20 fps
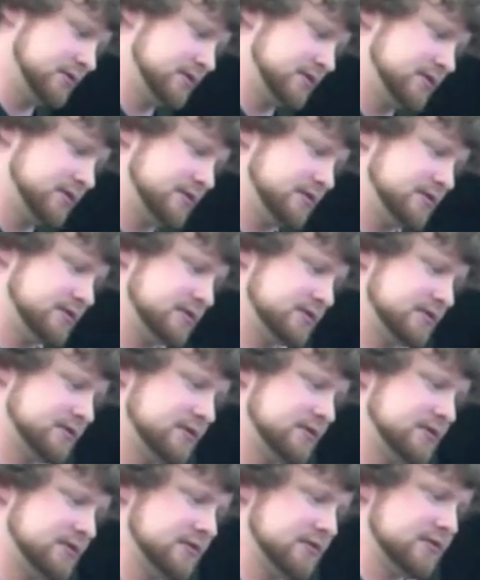
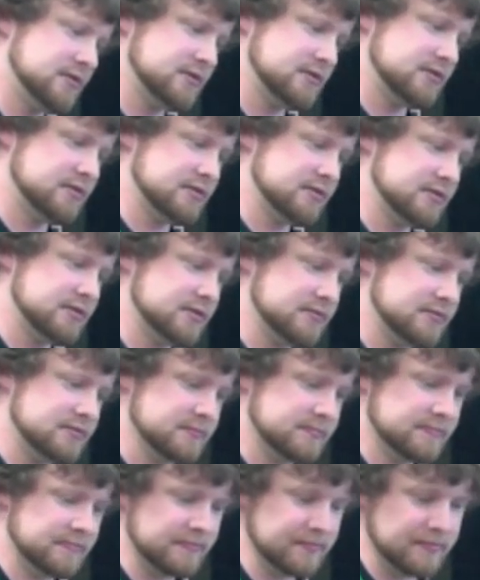guitar tuner here.
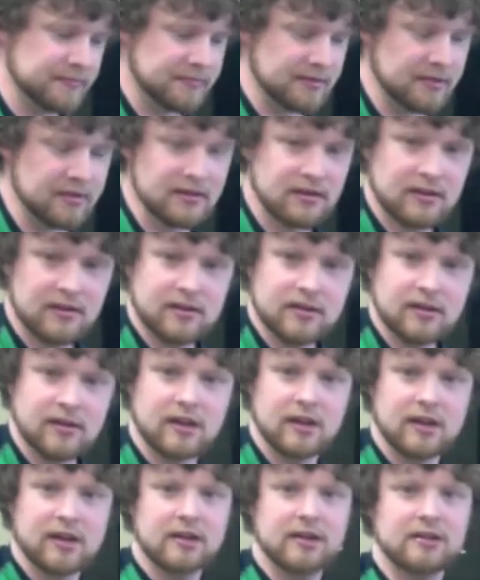
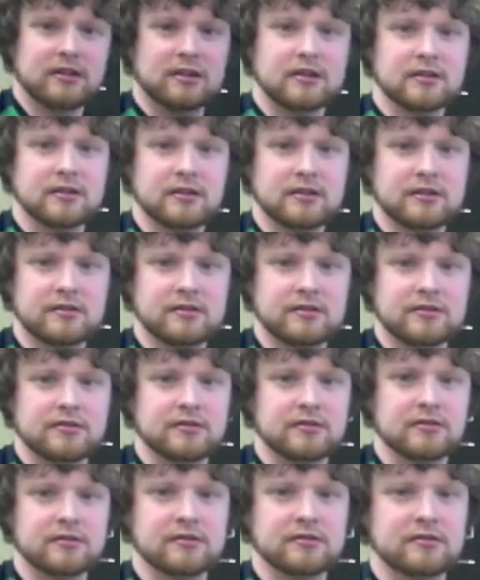And here's
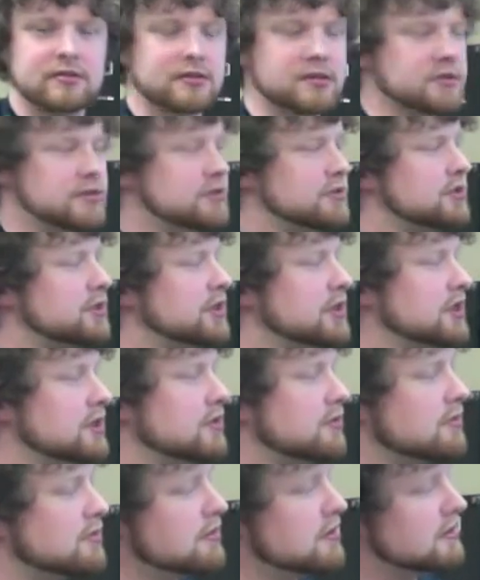your G
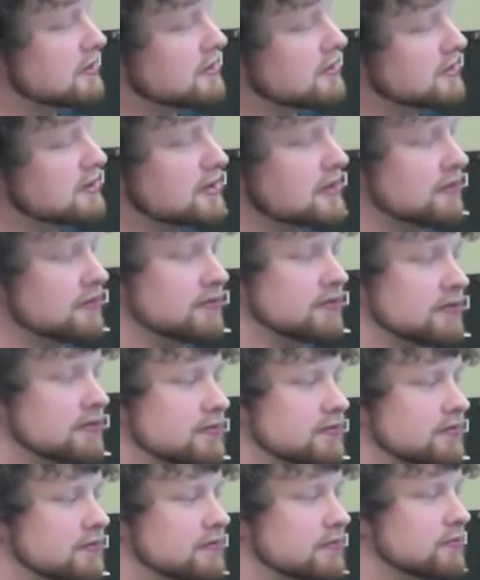chord. It's a different
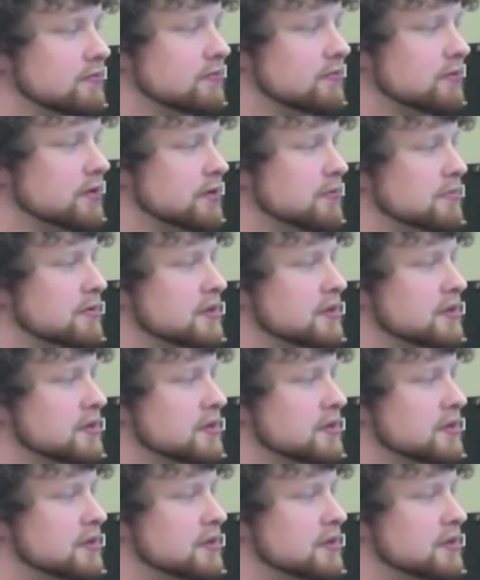one